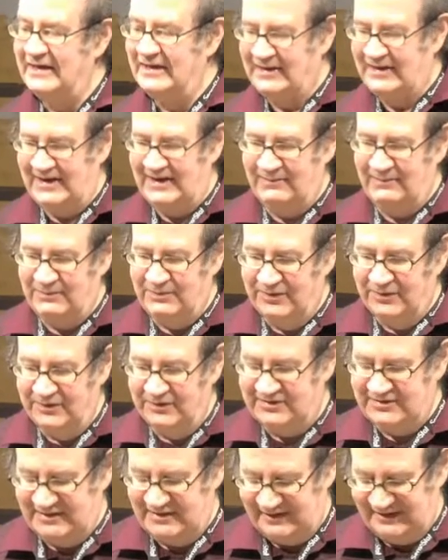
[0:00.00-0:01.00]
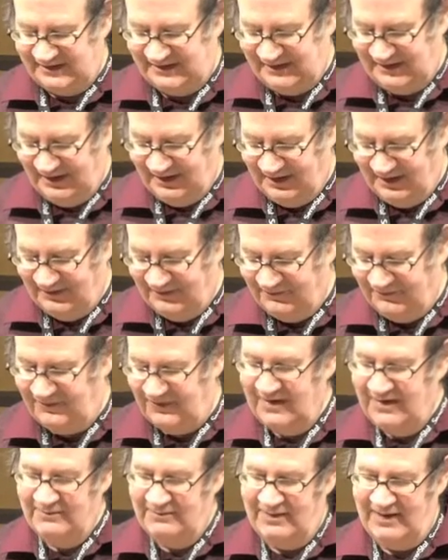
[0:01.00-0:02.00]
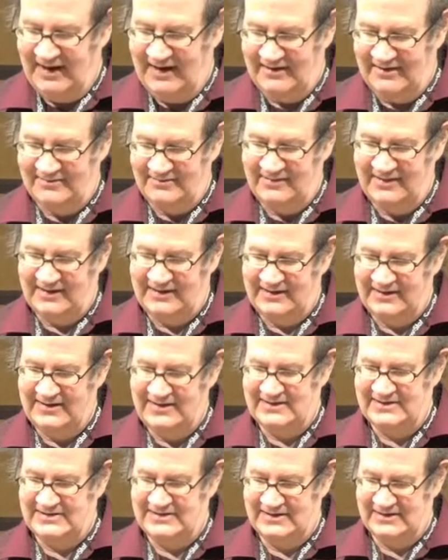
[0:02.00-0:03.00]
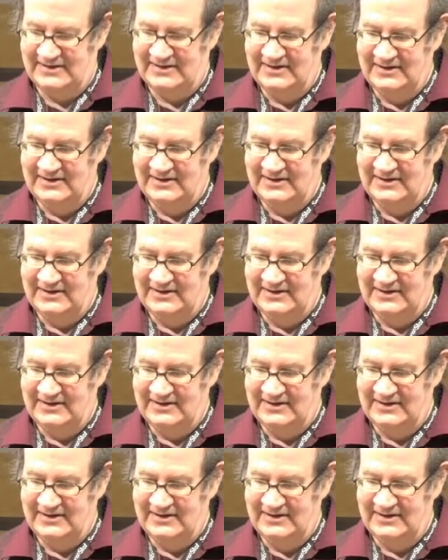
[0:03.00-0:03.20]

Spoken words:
the importance of pattern recognition.